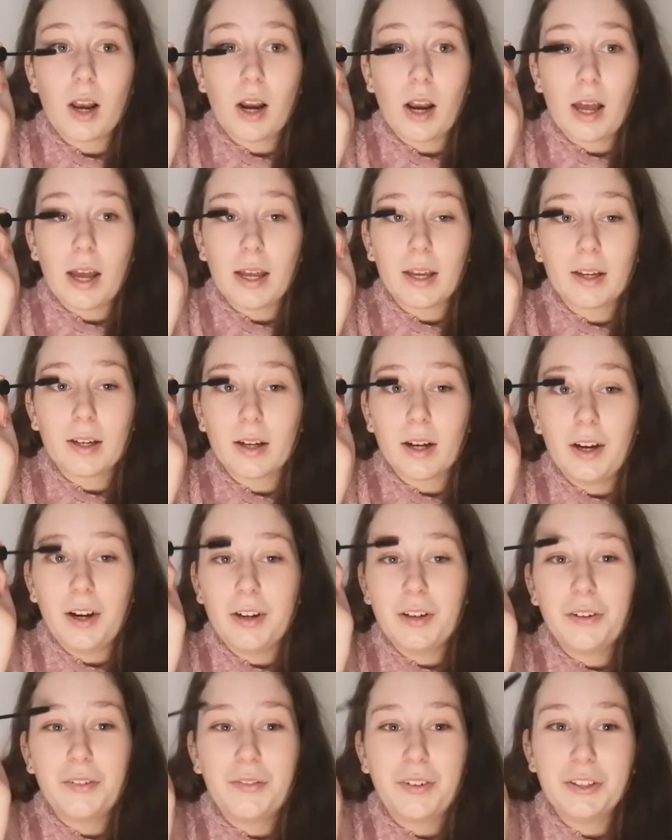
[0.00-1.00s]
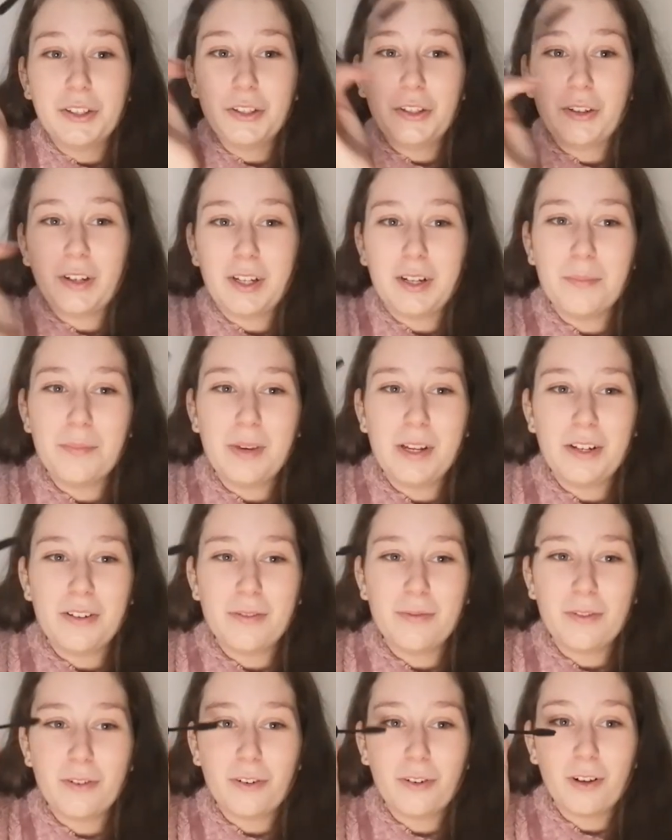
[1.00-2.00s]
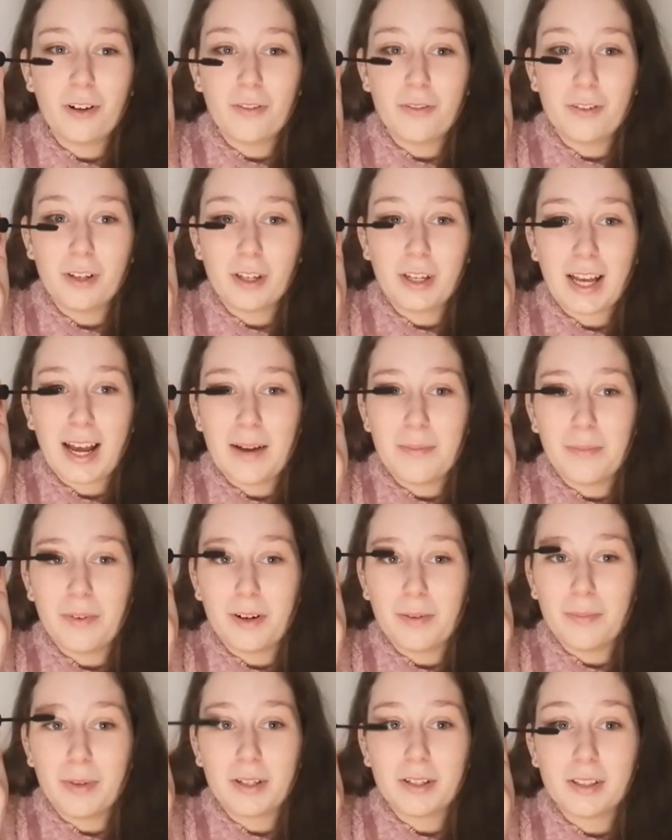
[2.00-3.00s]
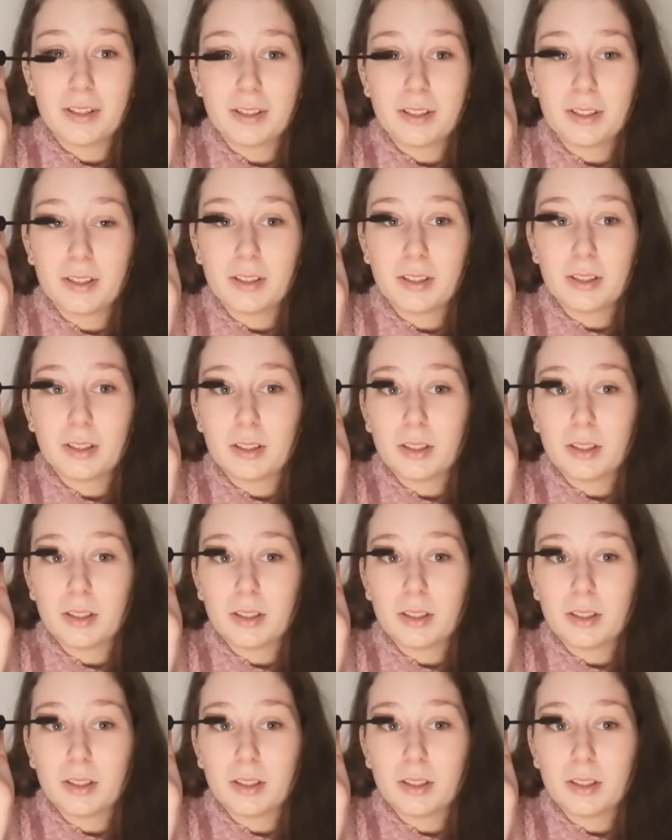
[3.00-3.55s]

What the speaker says: like, I don't want to look in the middle of the camera because